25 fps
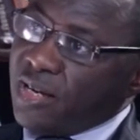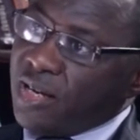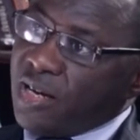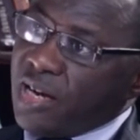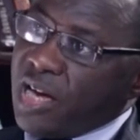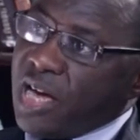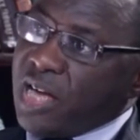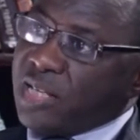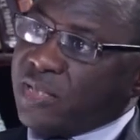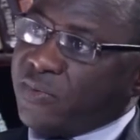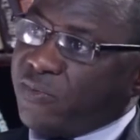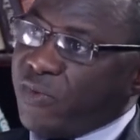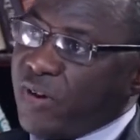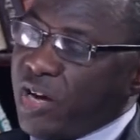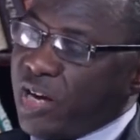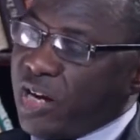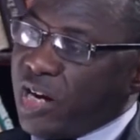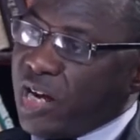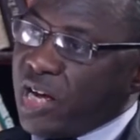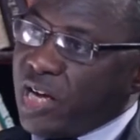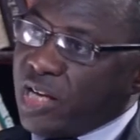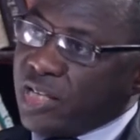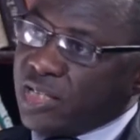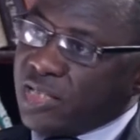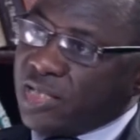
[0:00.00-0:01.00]
as
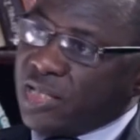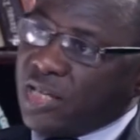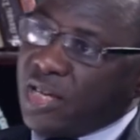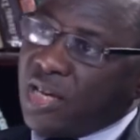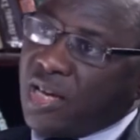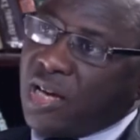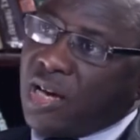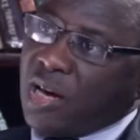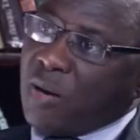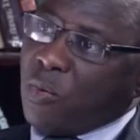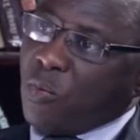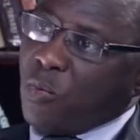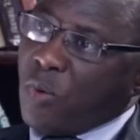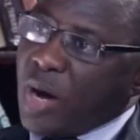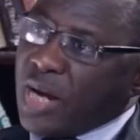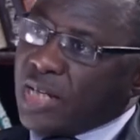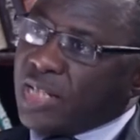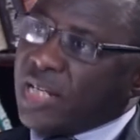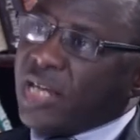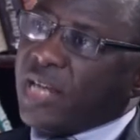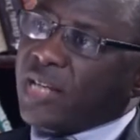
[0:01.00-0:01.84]
far as what